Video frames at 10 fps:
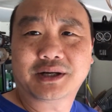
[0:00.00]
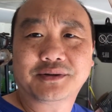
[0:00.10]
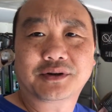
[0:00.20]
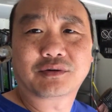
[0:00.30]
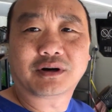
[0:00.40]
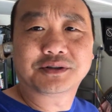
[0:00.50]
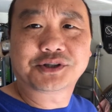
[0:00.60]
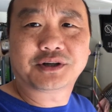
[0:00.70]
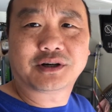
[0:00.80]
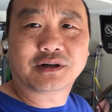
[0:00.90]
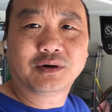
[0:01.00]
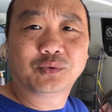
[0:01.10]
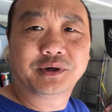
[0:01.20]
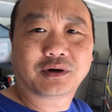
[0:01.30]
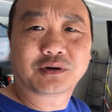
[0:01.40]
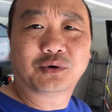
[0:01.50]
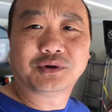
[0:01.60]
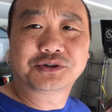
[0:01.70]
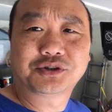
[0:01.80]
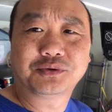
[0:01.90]
in the garage here. We are
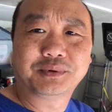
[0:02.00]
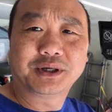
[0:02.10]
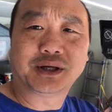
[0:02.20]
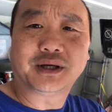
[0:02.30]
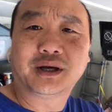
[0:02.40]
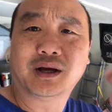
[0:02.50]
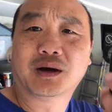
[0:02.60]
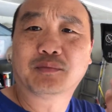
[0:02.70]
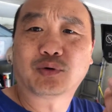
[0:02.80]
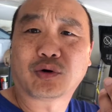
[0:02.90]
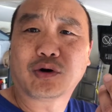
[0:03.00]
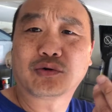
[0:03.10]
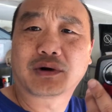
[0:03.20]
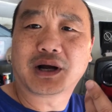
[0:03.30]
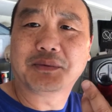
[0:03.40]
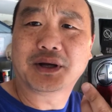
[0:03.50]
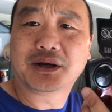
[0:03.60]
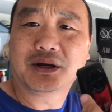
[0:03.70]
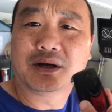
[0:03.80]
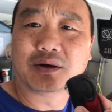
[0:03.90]
going to be
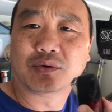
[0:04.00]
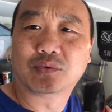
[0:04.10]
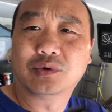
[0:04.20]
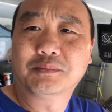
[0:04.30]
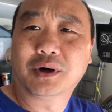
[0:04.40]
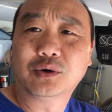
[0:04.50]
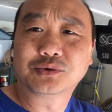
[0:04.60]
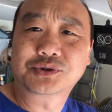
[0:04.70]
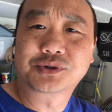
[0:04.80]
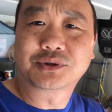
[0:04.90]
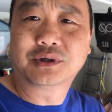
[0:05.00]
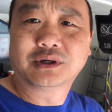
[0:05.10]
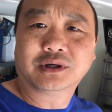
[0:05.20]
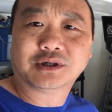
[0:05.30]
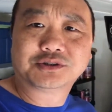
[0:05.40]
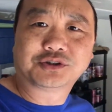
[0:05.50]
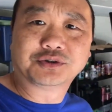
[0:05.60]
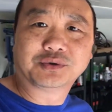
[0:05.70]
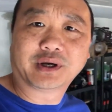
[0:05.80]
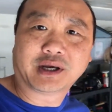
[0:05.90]
programming remotes
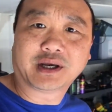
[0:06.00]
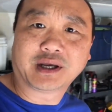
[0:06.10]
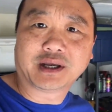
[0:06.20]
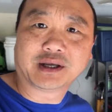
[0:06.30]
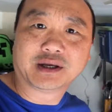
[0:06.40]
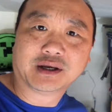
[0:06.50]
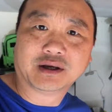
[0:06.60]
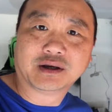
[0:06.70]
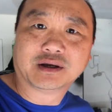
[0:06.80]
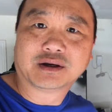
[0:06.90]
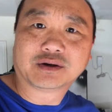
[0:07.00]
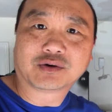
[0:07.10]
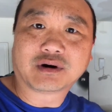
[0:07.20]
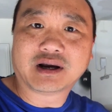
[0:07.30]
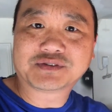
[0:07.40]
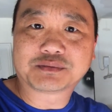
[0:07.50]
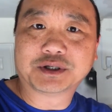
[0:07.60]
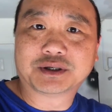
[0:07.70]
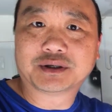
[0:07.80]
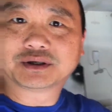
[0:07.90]
to a
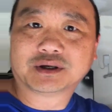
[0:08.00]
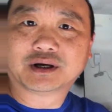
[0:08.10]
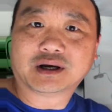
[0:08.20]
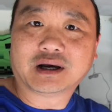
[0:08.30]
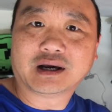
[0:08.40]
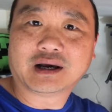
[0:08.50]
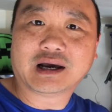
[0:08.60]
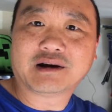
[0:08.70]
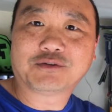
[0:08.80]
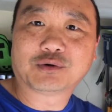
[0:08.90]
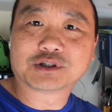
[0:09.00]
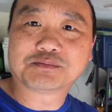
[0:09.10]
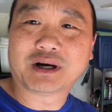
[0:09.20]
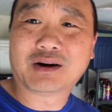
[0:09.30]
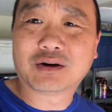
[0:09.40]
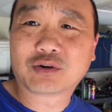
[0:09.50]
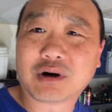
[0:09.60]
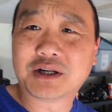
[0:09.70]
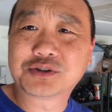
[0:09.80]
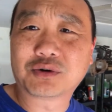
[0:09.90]
Craftsman half horsepower
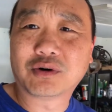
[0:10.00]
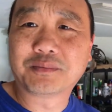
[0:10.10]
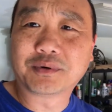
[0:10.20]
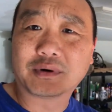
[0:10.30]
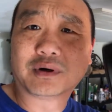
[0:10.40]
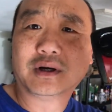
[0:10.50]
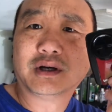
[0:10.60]
garage door opener.